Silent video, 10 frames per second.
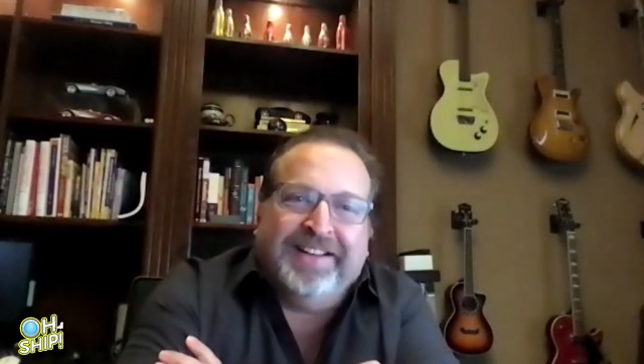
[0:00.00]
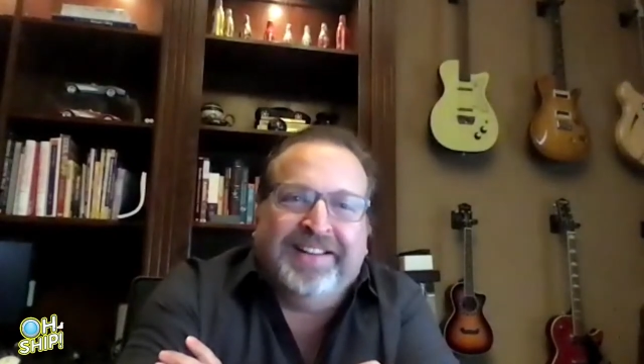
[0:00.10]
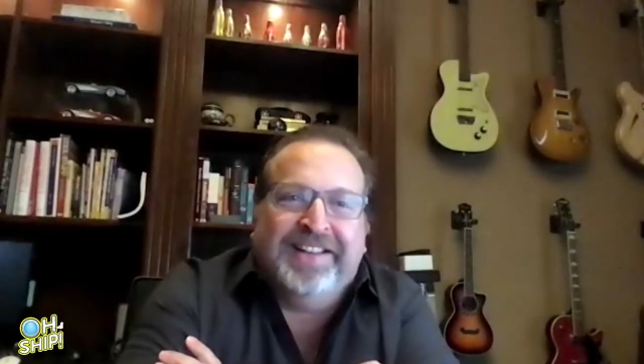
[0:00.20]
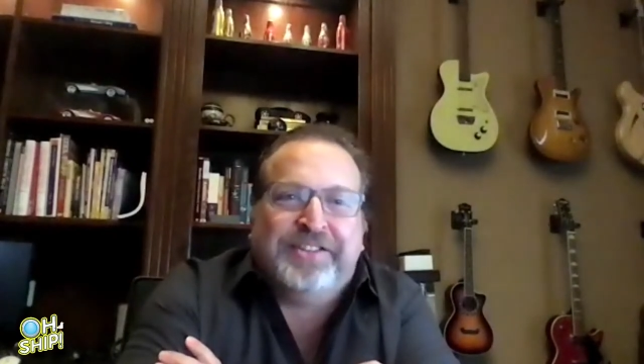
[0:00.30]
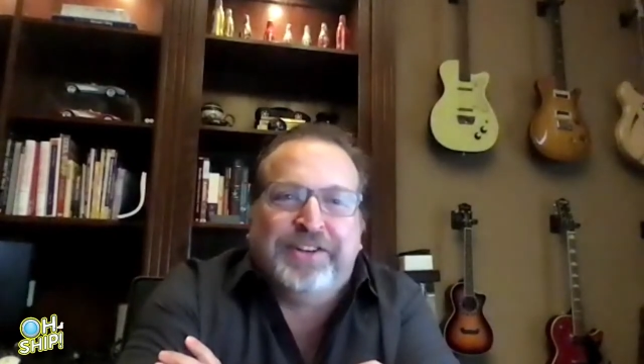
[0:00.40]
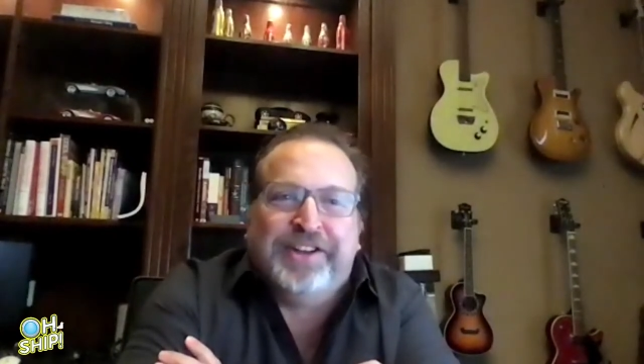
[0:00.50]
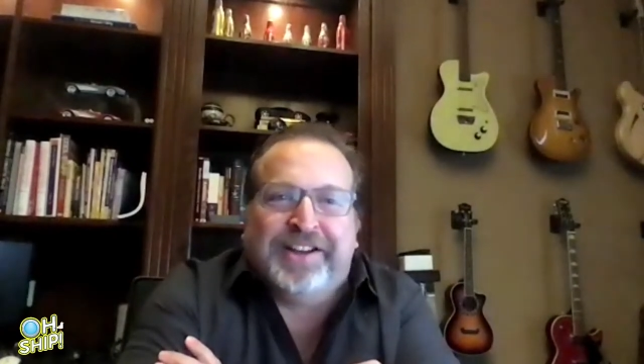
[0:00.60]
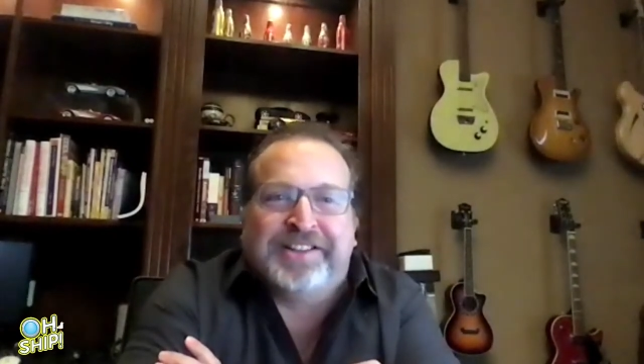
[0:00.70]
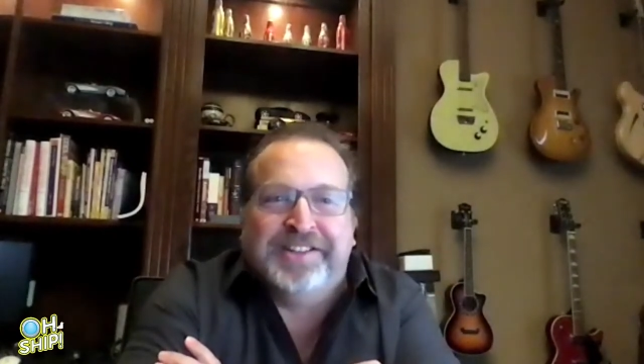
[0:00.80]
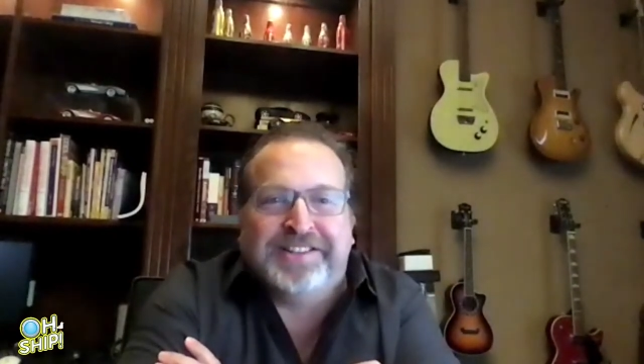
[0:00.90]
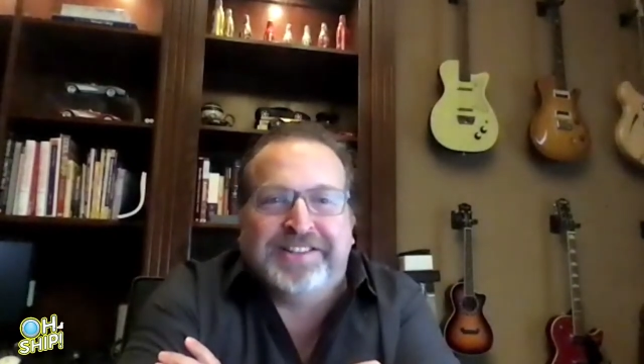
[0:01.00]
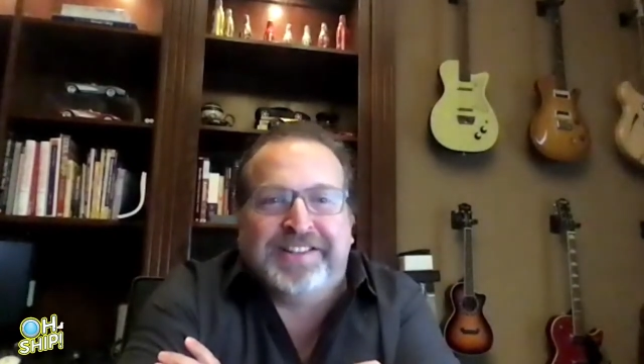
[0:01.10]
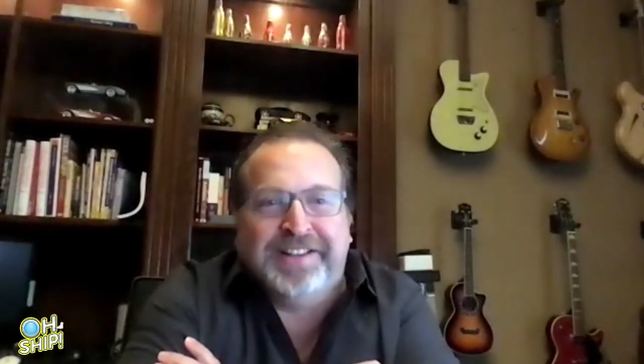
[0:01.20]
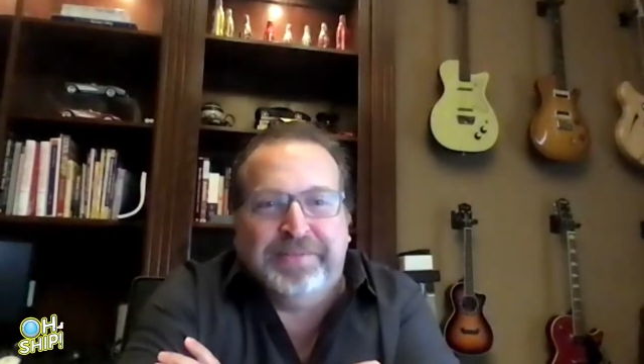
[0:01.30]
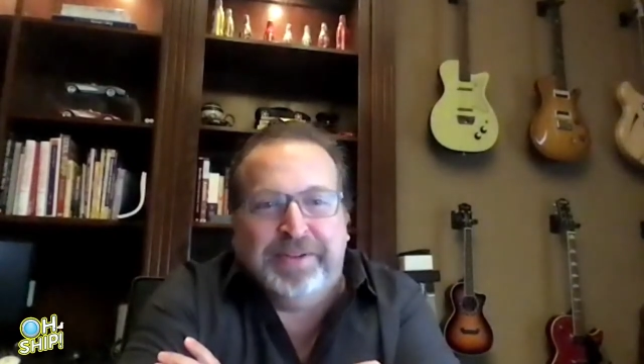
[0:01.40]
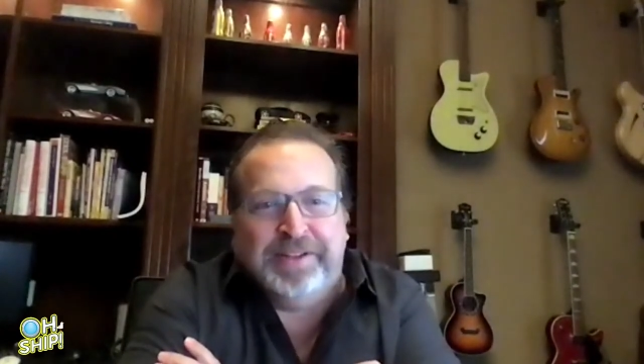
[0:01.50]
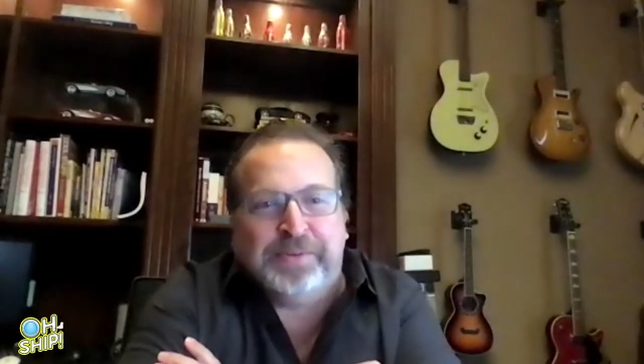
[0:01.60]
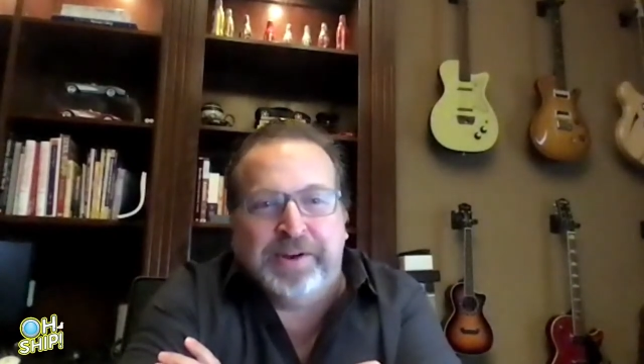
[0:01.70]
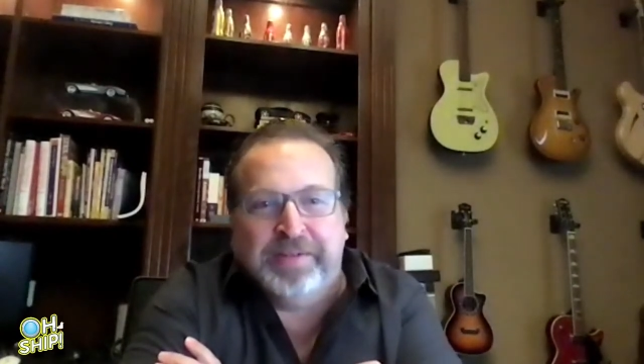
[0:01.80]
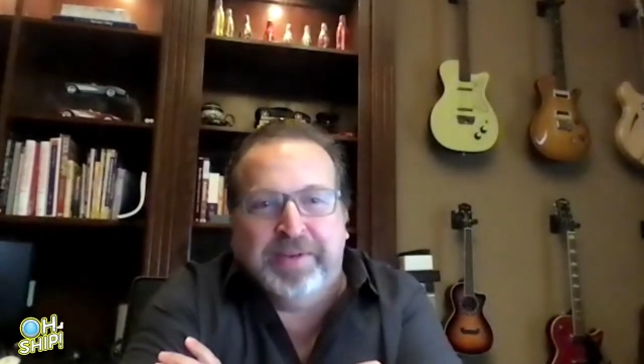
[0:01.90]
introductions tend to be
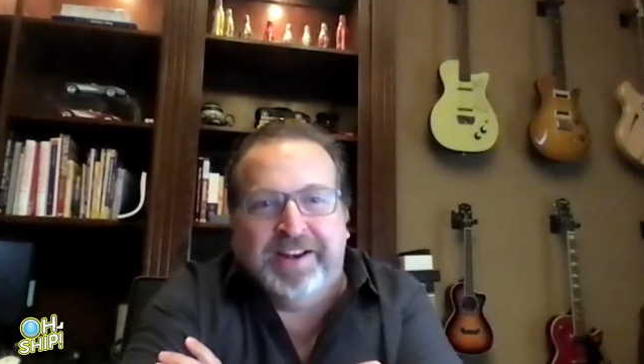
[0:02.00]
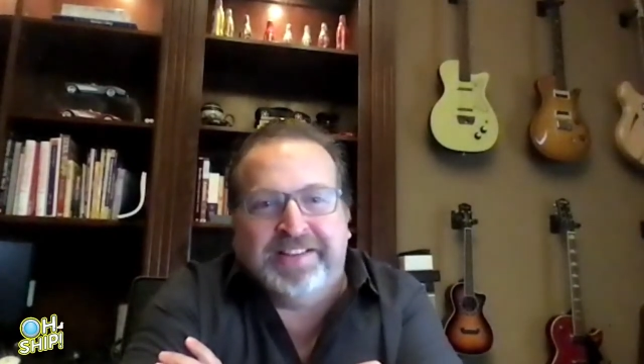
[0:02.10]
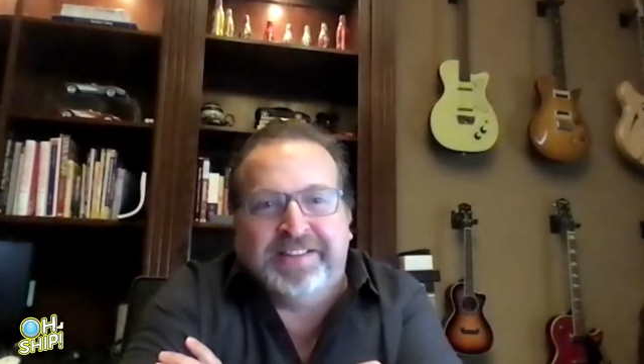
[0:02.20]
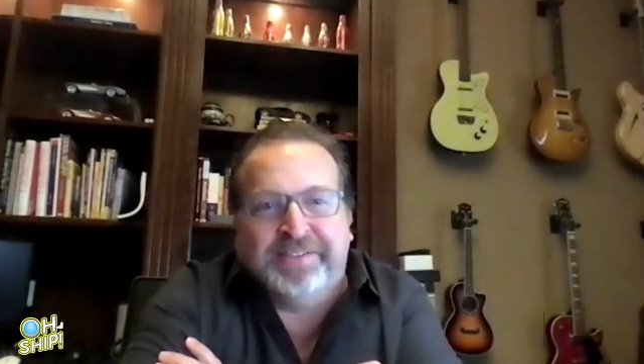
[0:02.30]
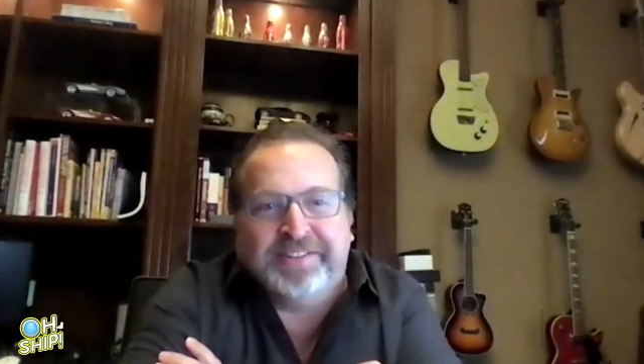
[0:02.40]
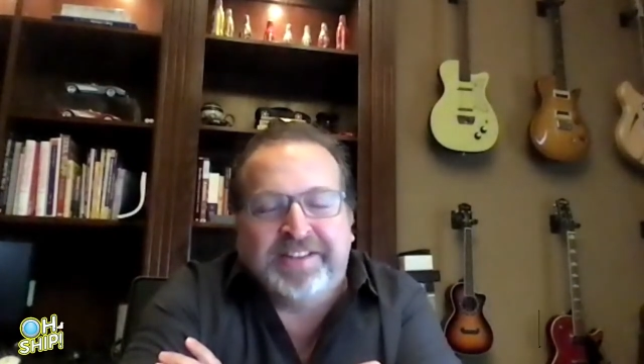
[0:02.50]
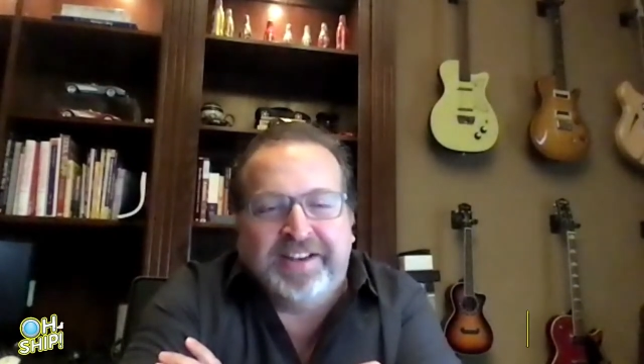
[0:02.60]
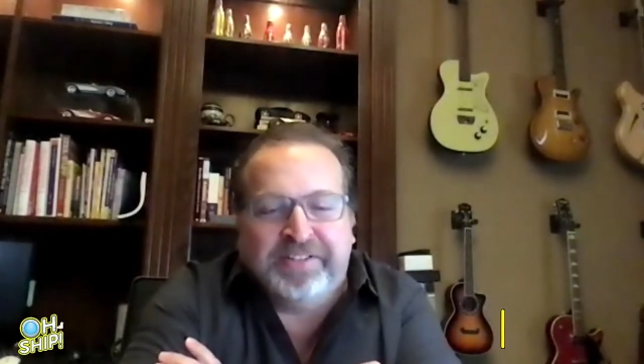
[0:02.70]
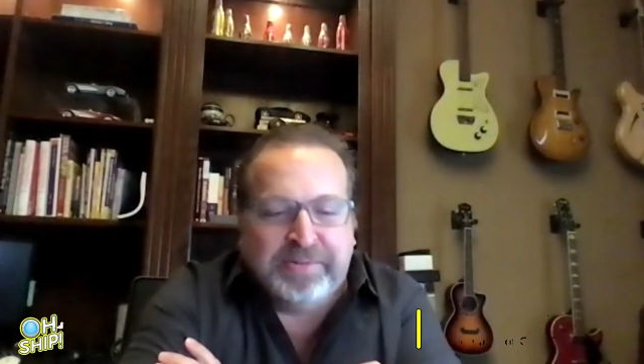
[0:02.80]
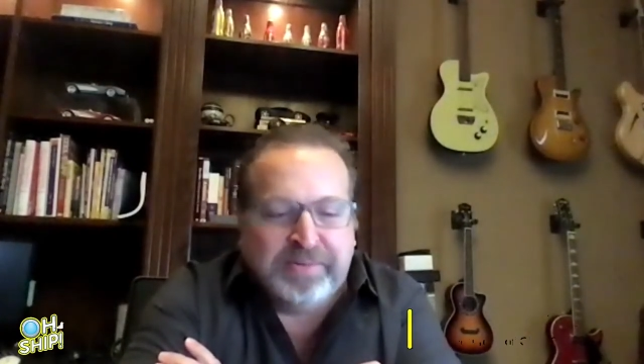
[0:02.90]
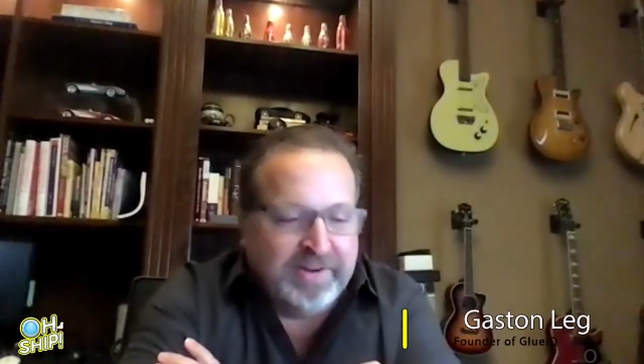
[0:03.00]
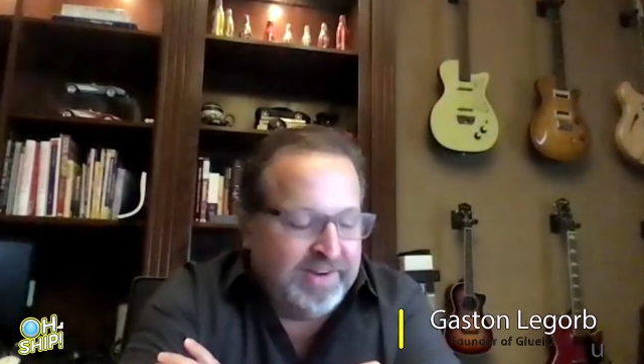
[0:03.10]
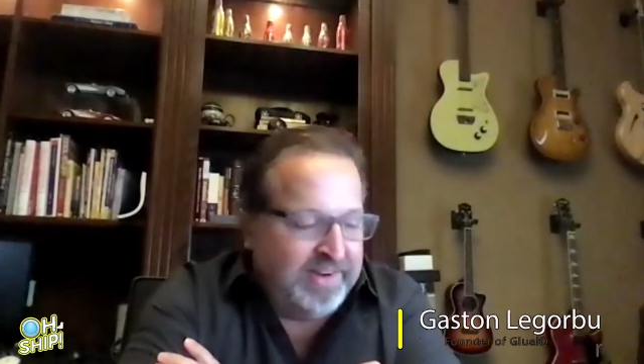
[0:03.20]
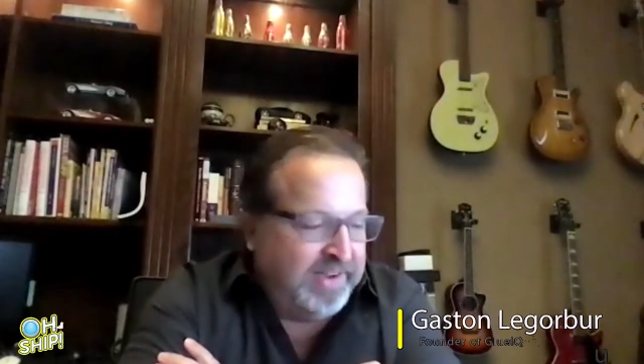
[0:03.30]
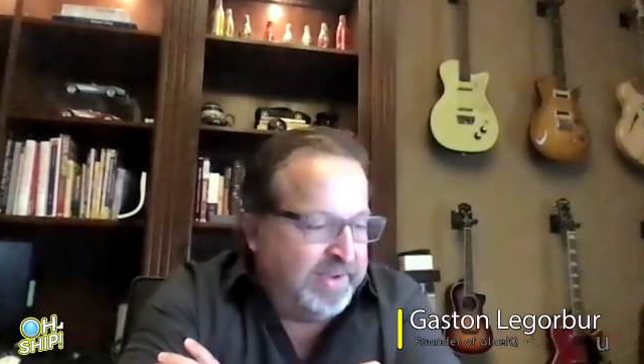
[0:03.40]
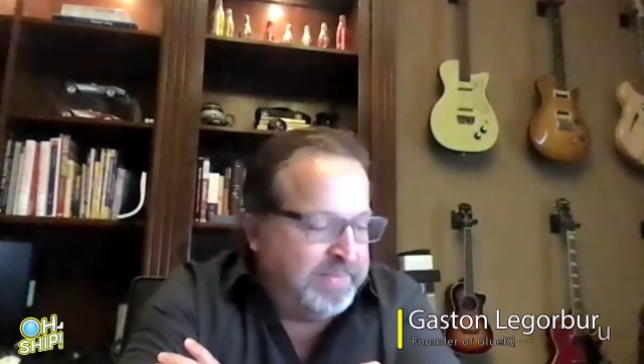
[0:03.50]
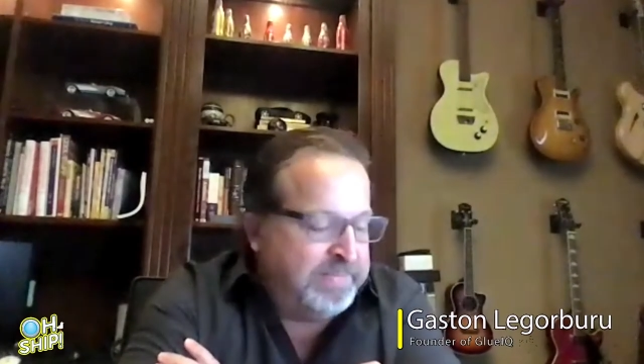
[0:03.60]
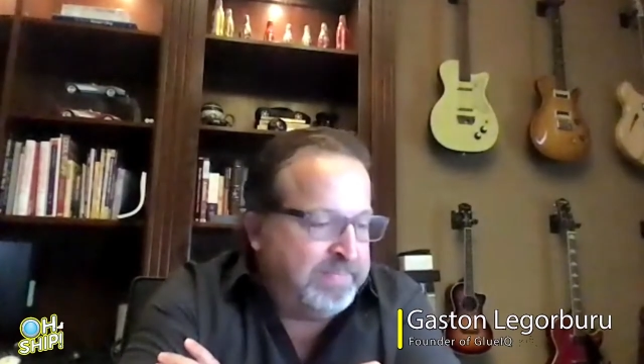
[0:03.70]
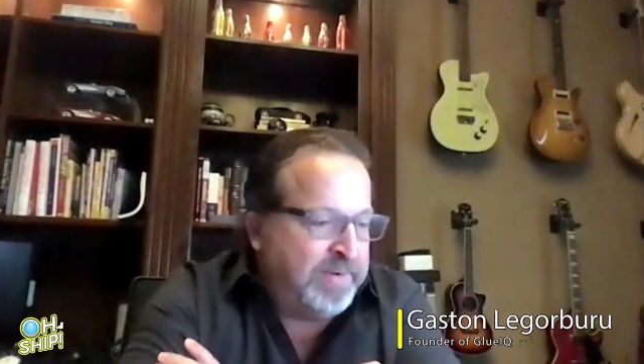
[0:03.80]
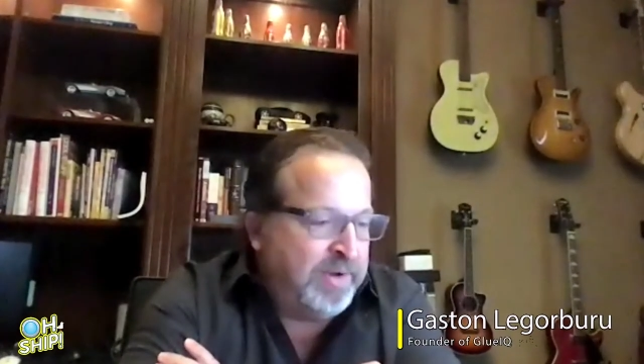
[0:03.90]
20 minutes and will send everyone
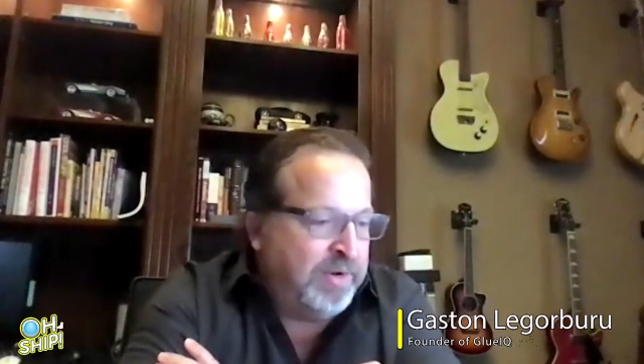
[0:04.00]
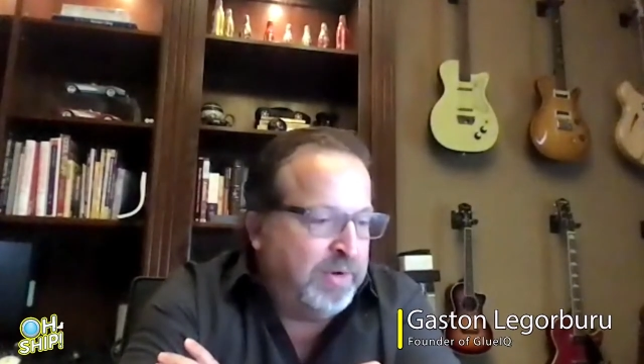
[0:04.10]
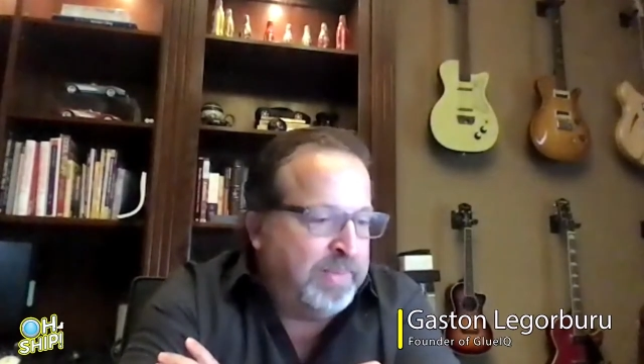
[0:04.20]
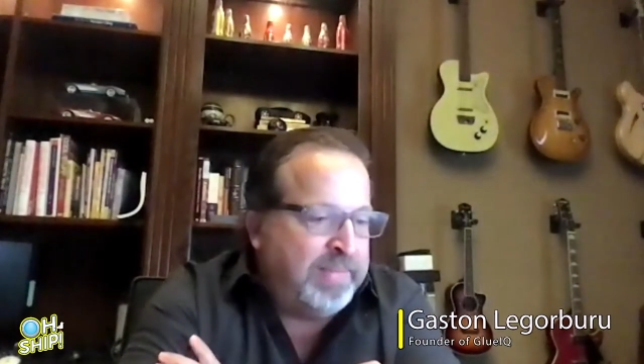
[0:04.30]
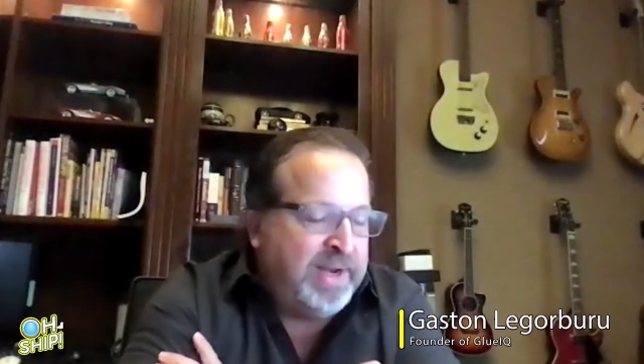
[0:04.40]
home.